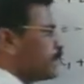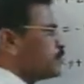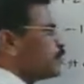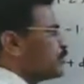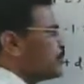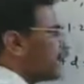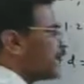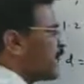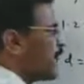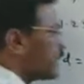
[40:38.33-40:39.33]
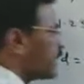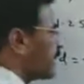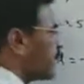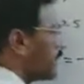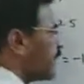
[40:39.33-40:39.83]
So 3 right
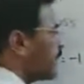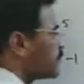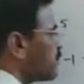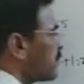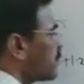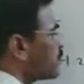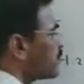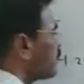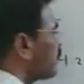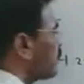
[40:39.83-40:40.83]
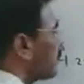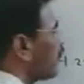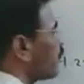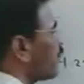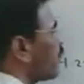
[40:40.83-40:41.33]
here. Here it is minus
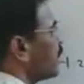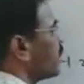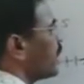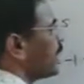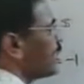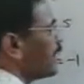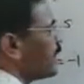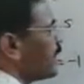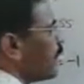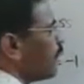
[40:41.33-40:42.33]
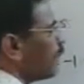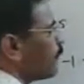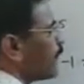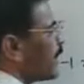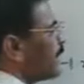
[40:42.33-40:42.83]
1.25. Here we have to
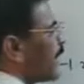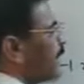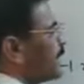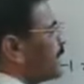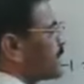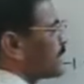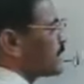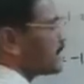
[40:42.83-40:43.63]
write like this.